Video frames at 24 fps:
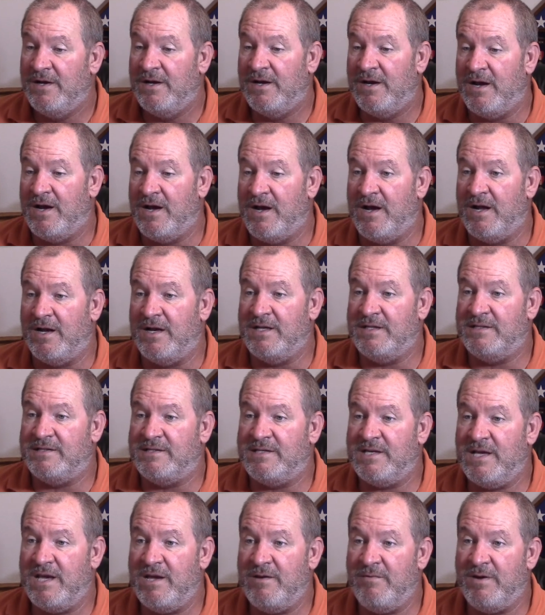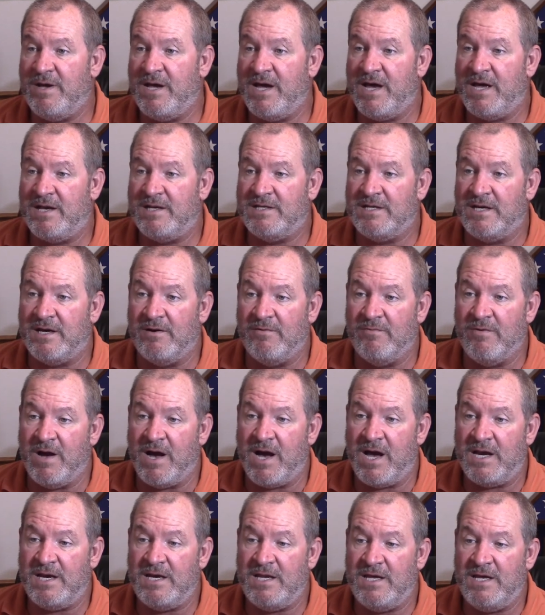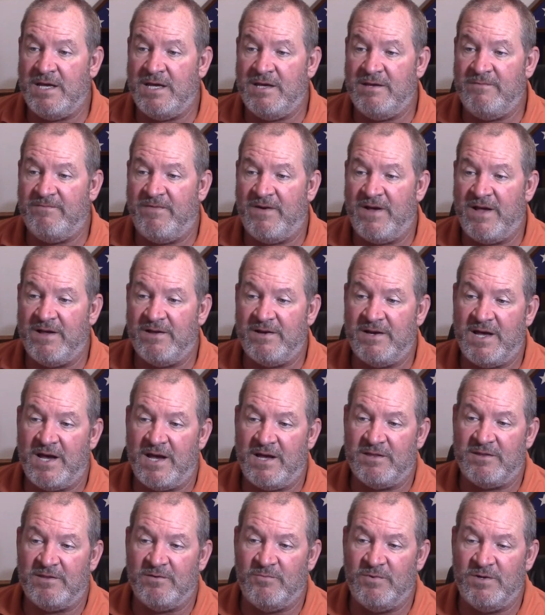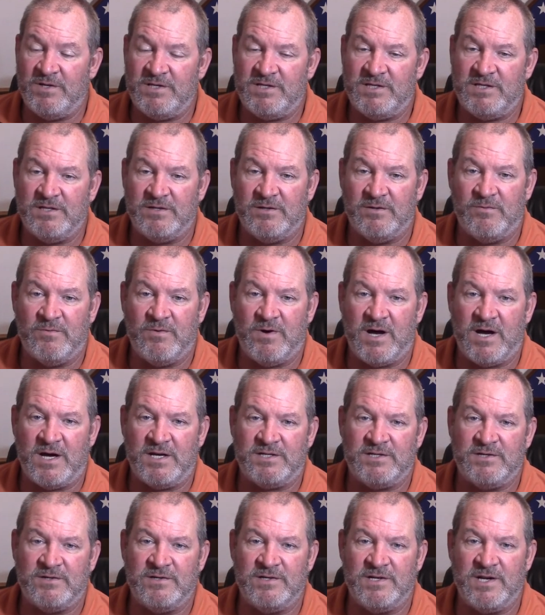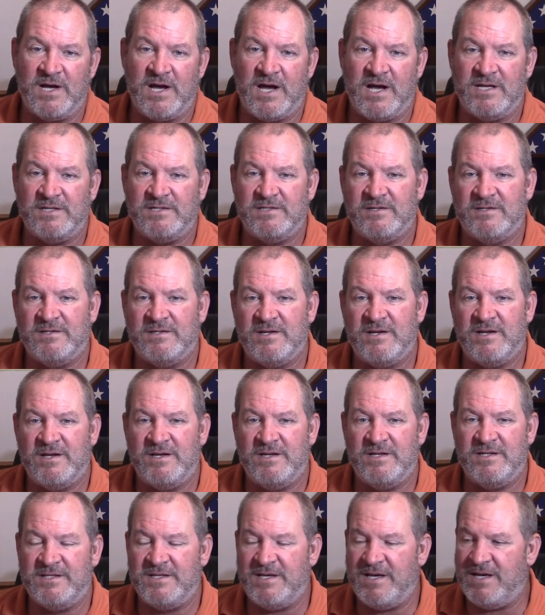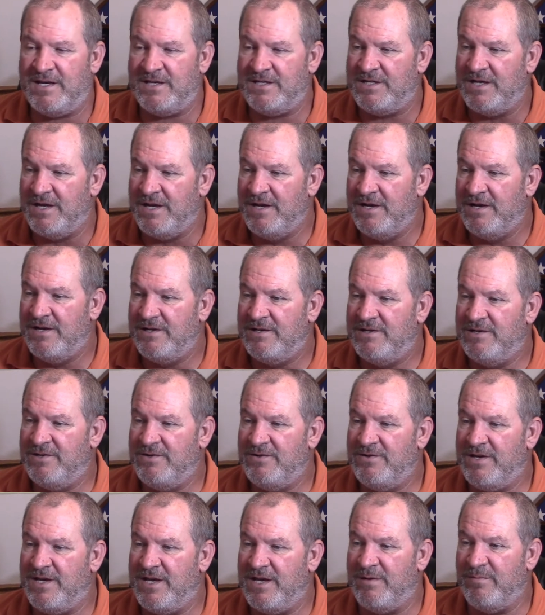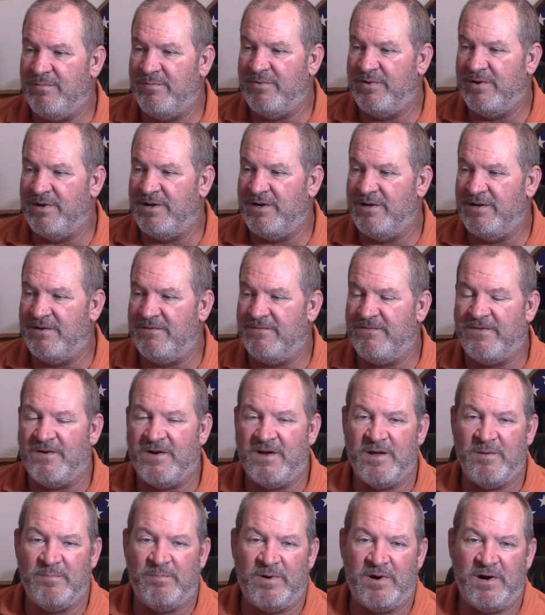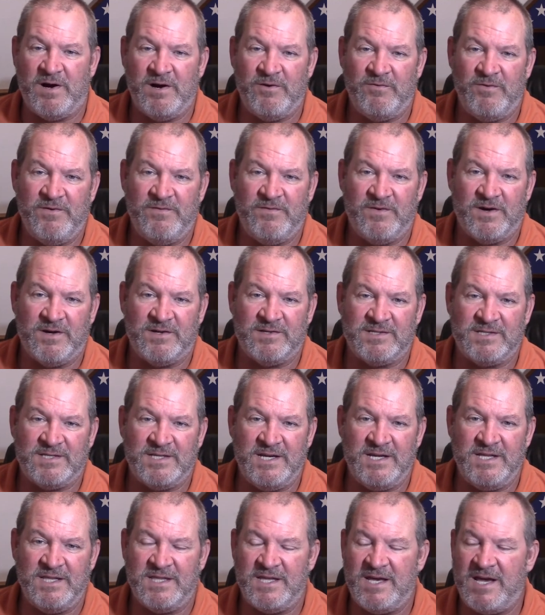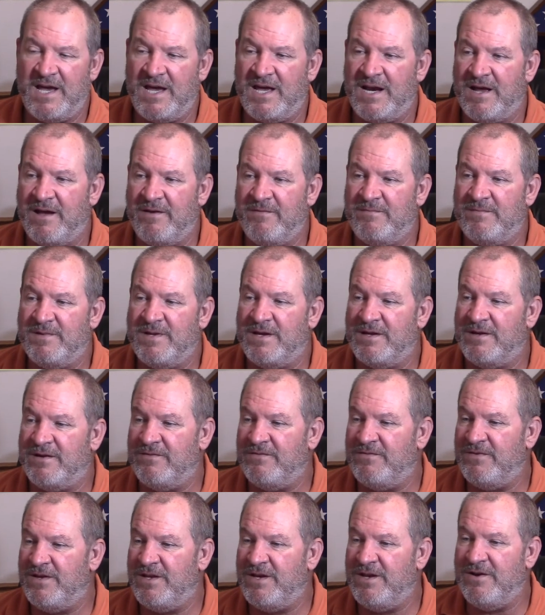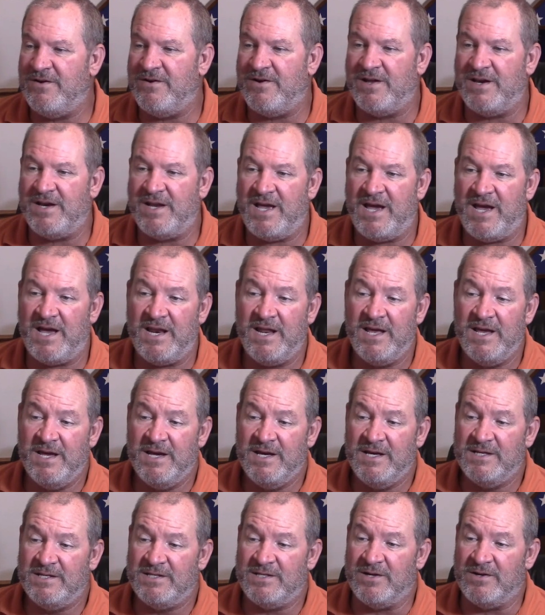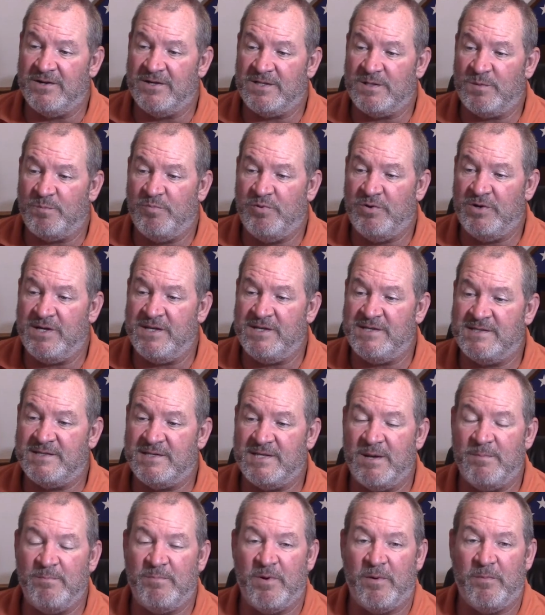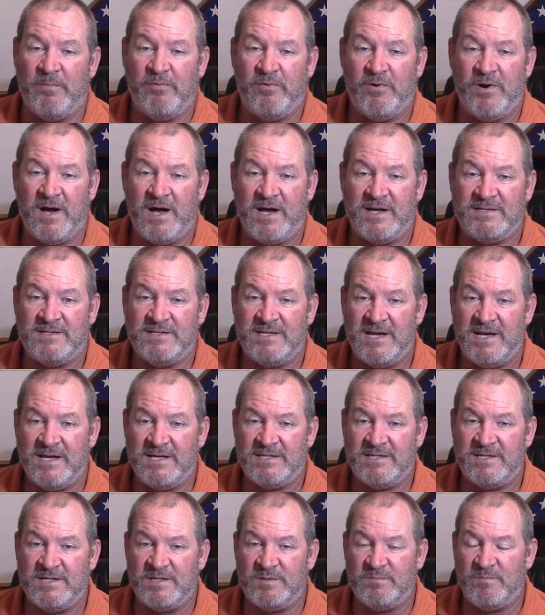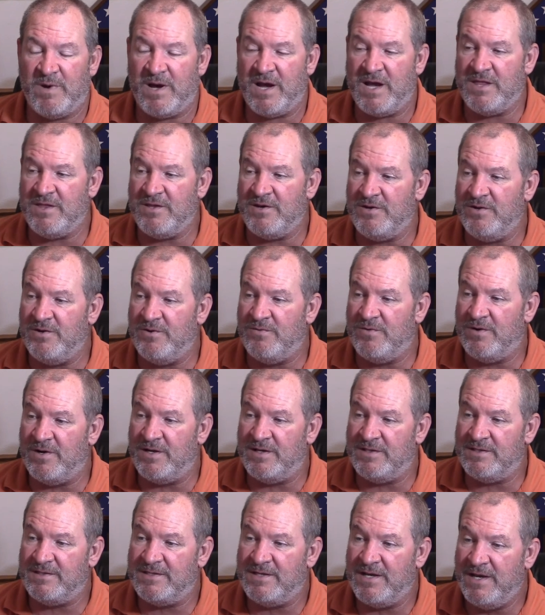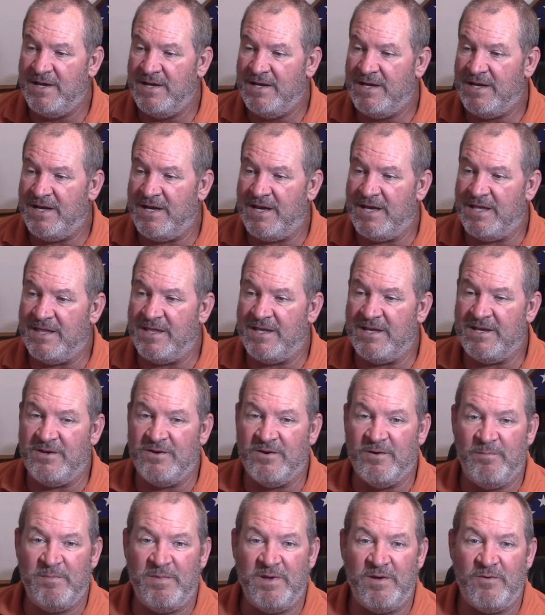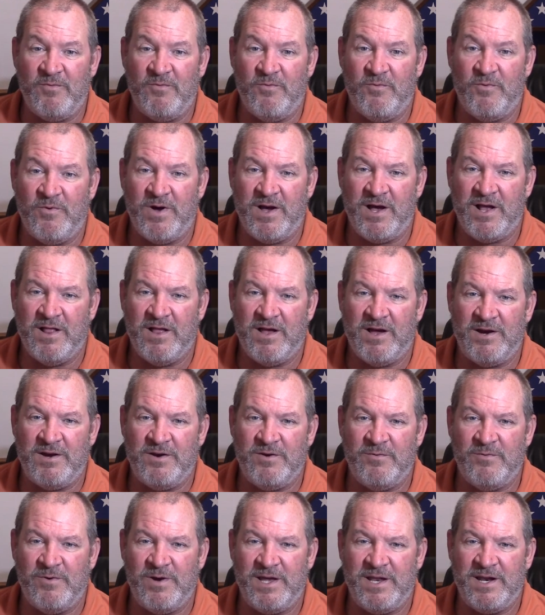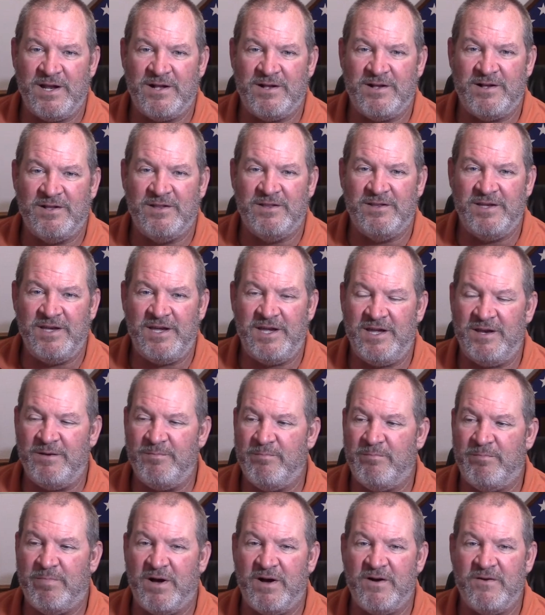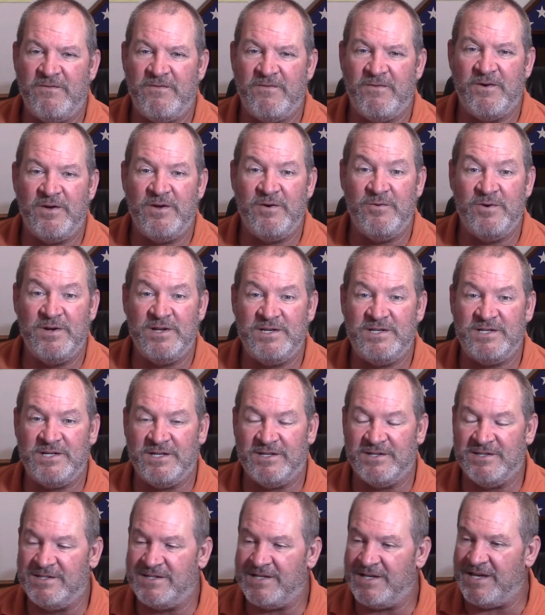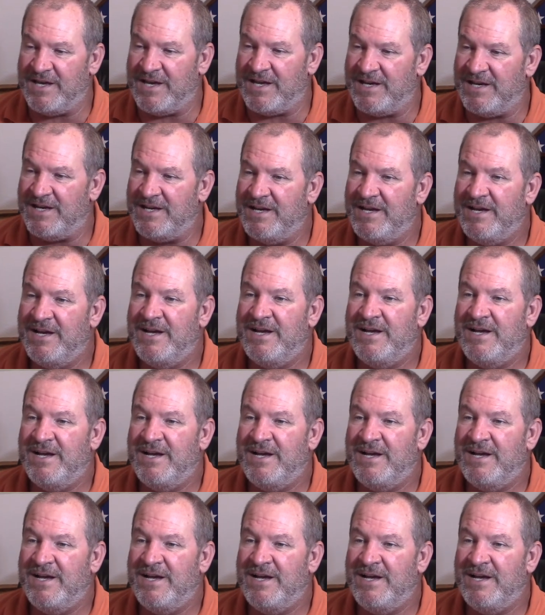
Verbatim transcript: Uh, let's see. We got uh, Rodney. He found out the windshield washer nozzles on his Edge do get brittle and fall apart. We've all seen that. I've done a video on that. So it's a pretty simple process. Just buy the new ones, and then you'll be well on your way to clean, bug-free windshields again.